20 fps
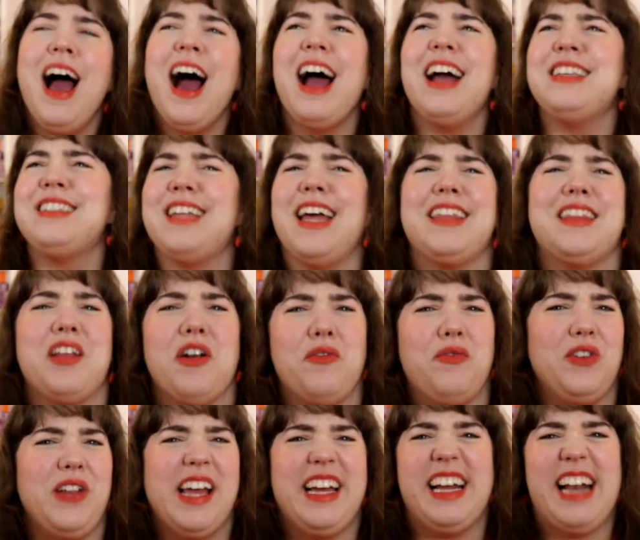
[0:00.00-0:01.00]
I sat there
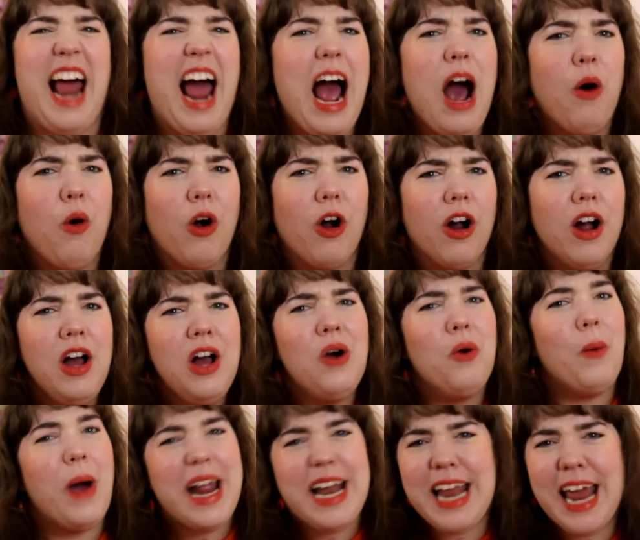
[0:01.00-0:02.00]
for like an hour
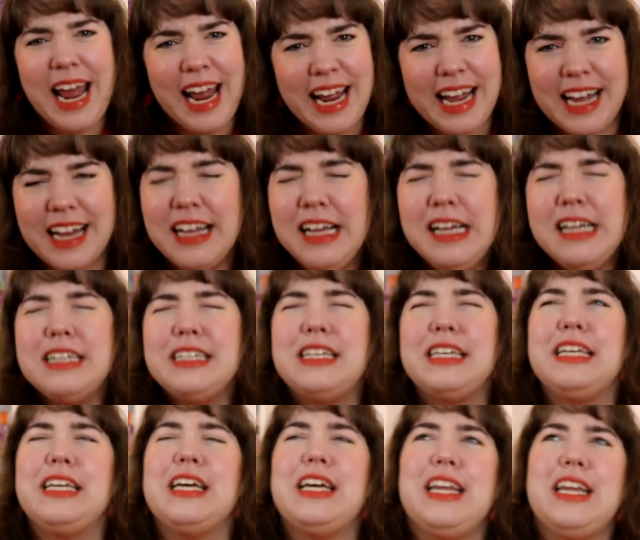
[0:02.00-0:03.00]
waiting
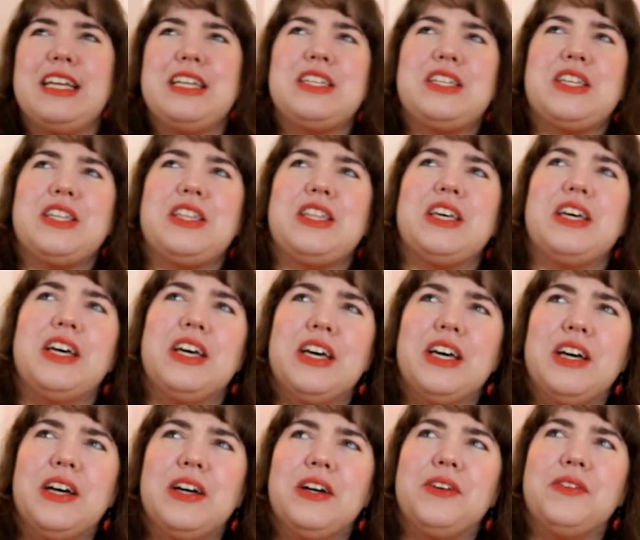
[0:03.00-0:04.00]
to get into
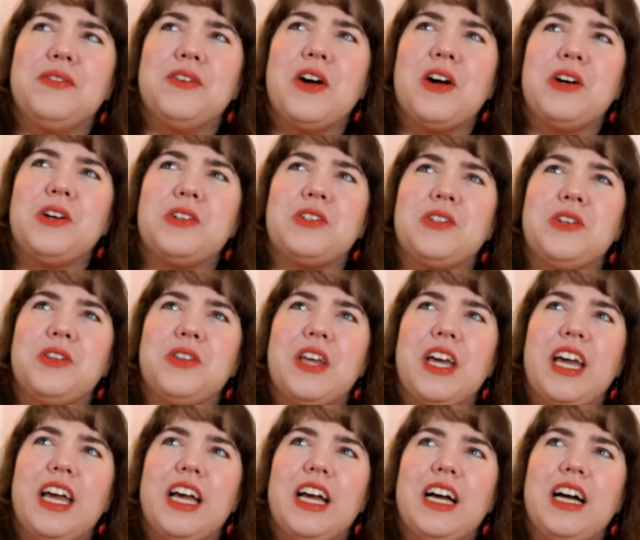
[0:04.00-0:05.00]
the rehearsal
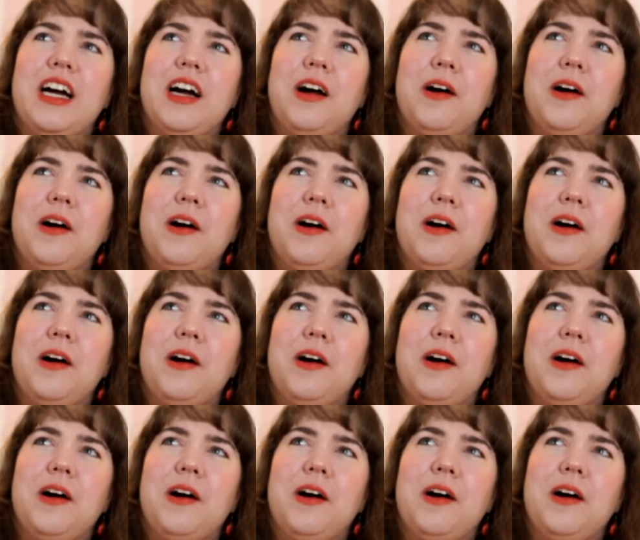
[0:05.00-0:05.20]
thing.